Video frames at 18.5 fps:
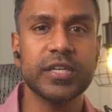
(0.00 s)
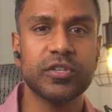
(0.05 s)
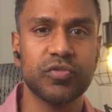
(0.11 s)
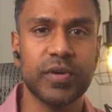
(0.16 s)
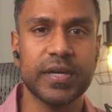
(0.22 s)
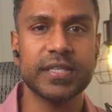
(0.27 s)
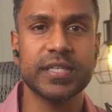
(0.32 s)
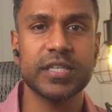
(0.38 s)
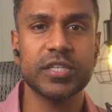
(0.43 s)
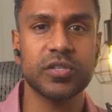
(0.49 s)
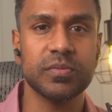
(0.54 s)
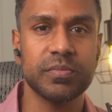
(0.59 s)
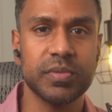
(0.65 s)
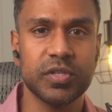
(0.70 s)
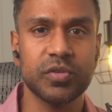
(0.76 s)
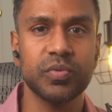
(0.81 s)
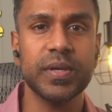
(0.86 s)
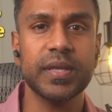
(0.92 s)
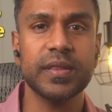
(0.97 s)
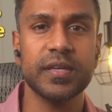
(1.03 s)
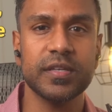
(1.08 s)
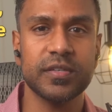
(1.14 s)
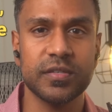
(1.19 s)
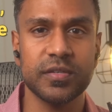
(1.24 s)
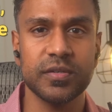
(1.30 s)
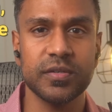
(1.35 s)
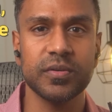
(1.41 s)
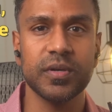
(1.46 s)
transition between these
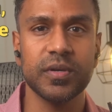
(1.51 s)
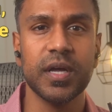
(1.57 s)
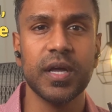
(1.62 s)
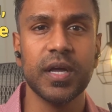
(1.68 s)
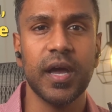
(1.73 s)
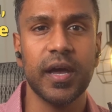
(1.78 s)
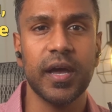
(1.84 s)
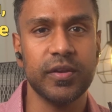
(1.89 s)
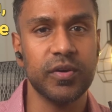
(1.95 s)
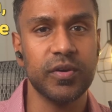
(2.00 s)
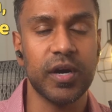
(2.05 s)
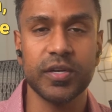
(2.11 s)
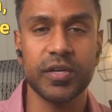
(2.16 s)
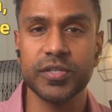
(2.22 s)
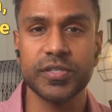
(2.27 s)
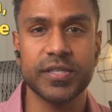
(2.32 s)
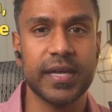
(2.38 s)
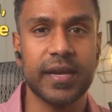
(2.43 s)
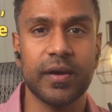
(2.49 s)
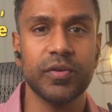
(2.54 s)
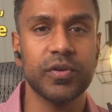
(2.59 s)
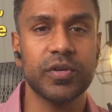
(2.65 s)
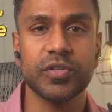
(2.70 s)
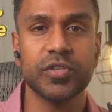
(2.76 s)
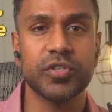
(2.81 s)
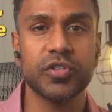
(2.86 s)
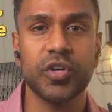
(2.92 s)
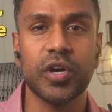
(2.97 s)
two, and you understand how you
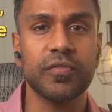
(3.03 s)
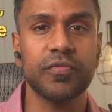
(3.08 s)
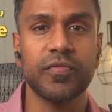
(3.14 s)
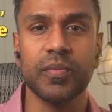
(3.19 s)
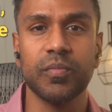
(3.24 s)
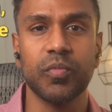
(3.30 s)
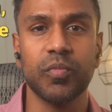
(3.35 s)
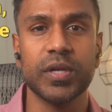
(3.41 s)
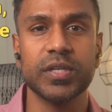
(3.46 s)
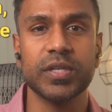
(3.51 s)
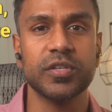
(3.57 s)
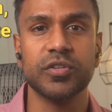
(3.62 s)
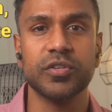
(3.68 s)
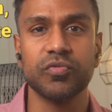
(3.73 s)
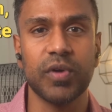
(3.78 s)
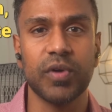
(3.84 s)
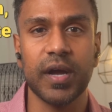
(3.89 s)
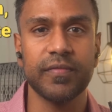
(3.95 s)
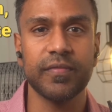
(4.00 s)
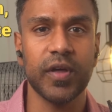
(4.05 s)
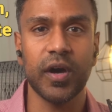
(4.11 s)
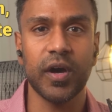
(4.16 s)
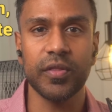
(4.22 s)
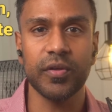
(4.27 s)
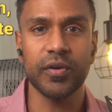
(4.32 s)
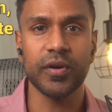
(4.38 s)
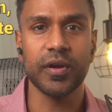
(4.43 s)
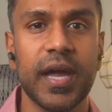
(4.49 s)
can start from one to derive the
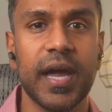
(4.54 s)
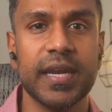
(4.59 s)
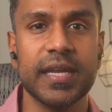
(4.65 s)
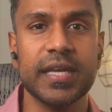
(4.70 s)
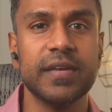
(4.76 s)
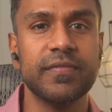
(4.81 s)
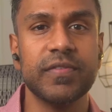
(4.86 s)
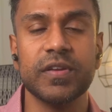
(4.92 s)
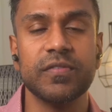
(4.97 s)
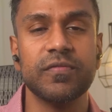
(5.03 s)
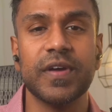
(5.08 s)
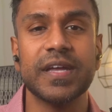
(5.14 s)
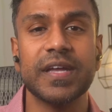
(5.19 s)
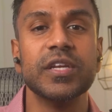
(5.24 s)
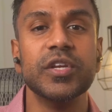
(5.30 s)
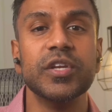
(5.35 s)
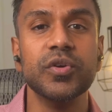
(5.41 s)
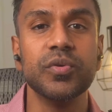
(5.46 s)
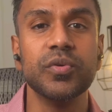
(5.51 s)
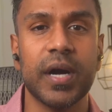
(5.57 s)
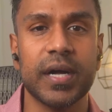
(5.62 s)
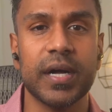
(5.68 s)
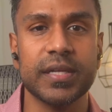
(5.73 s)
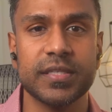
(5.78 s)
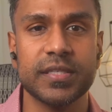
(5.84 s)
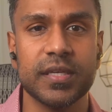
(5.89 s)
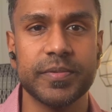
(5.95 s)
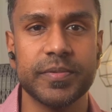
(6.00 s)
other, and even invent new
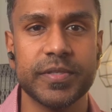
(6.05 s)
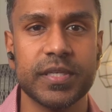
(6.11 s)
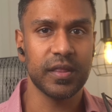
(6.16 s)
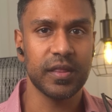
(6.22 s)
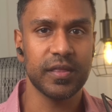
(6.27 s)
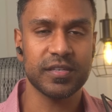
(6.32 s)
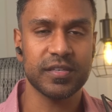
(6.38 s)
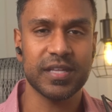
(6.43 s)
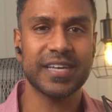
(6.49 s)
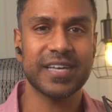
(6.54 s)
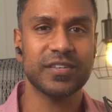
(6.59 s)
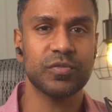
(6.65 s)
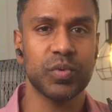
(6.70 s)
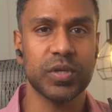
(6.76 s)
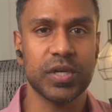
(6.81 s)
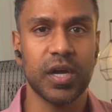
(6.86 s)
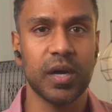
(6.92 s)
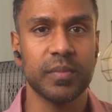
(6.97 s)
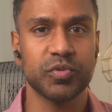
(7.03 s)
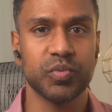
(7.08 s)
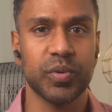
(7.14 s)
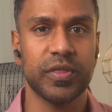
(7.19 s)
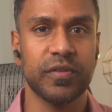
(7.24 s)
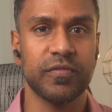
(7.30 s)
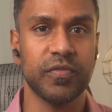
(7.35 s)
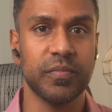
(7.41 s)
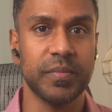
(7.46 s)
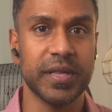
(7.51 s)
concepts. This last one comes with the
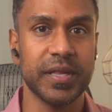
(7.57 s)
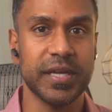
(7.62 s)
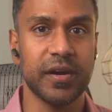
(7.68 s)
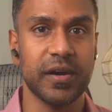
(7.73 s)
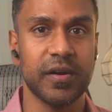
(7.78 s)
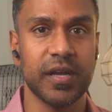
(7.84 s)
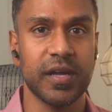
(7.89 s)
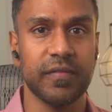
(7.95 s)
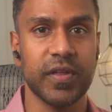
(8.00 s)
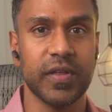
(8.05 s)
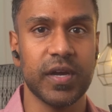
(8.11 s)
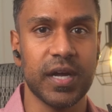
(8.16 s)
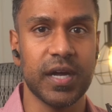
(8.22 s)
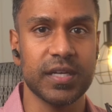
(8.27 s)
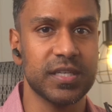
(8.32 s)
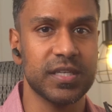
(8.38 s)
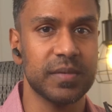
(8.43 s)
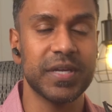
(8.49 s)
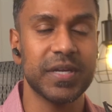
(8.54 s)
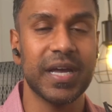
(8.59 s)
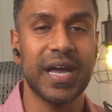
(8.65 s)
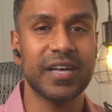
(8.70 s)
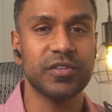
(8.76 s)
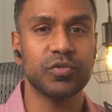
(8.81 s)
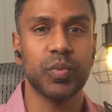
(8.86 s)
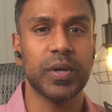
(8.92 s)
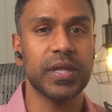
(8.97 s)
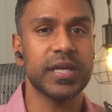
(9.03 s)
familiarity of the concept,
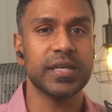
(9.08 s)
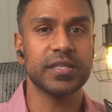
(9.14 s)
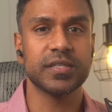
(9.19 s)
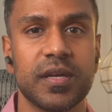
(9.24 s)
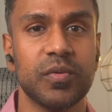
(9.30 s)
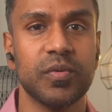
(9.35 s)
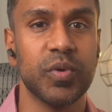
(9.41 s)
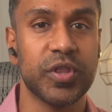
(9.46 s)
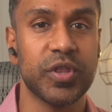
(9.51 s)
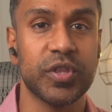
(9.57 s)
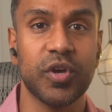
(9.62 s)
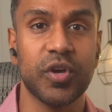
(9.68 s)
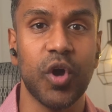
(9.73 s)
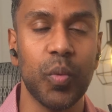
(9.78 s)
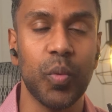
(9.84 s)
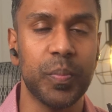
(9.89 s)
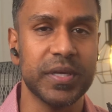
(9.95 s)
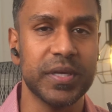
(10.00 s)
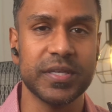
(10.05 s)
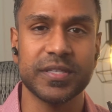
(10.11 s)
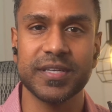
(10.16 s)
as well as with copious